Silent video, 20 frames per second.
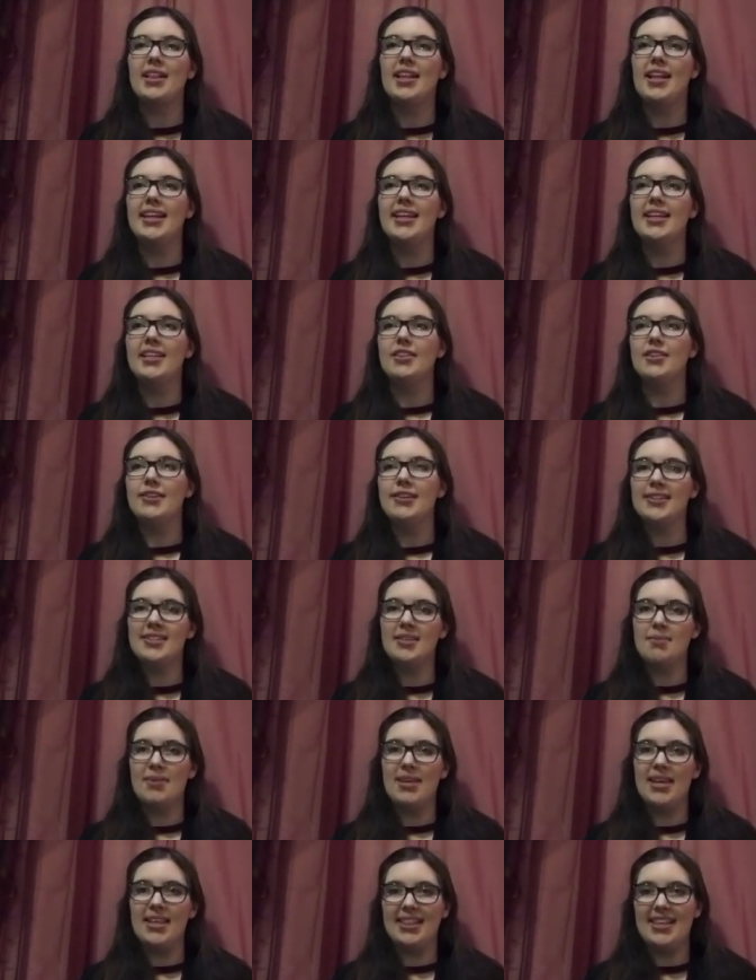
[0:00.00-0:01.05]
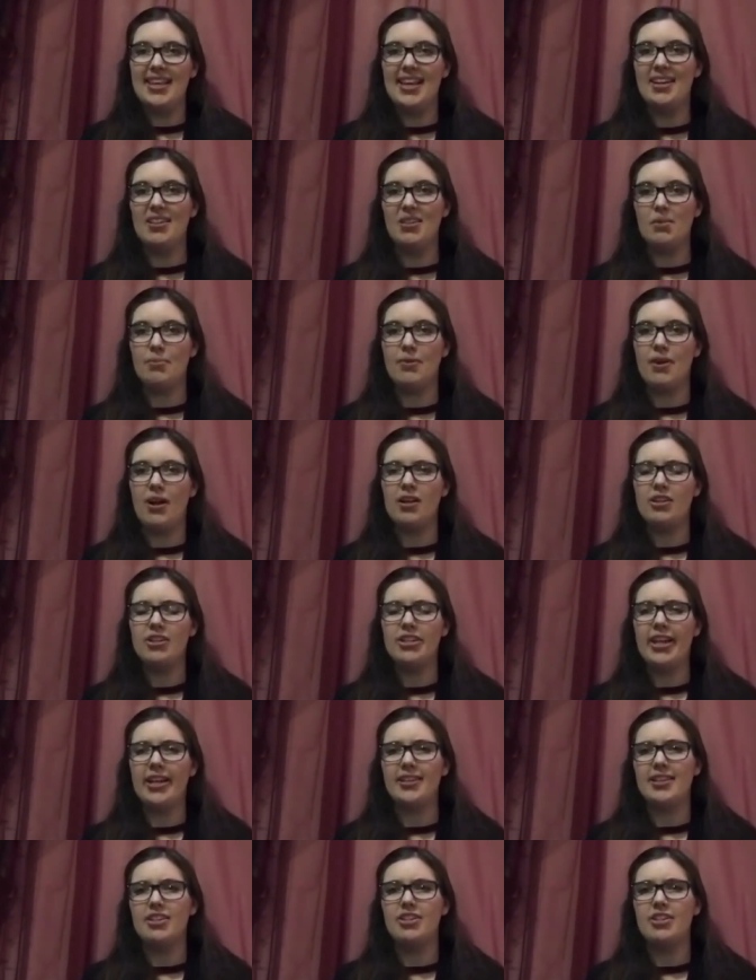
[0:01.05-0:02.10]
client looks at me at the end of the
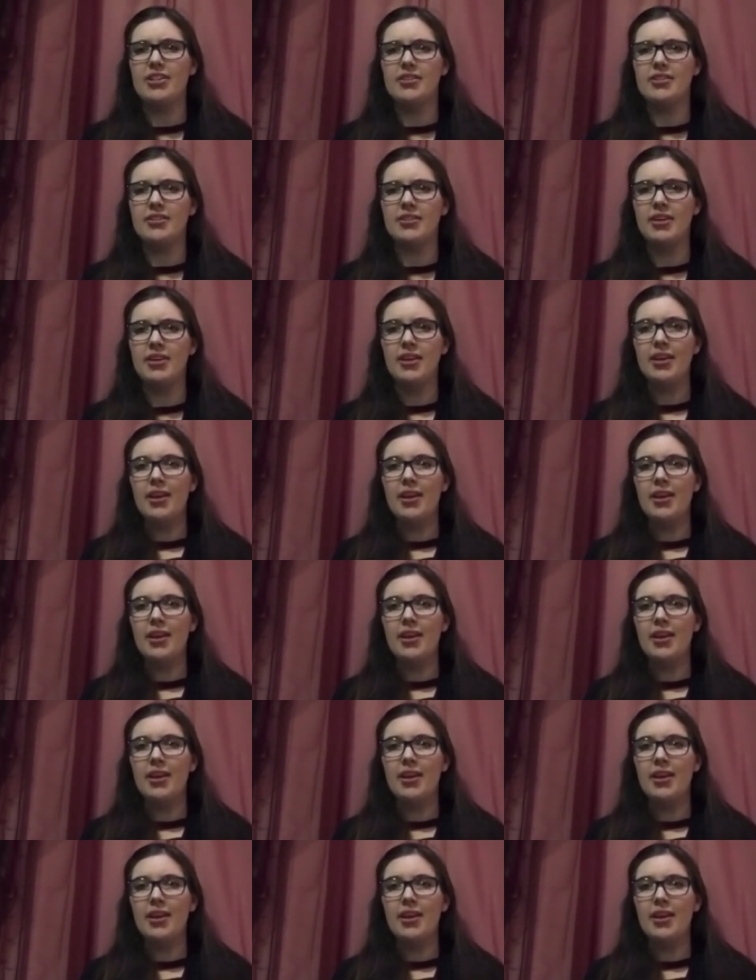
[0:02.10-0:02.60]
project and just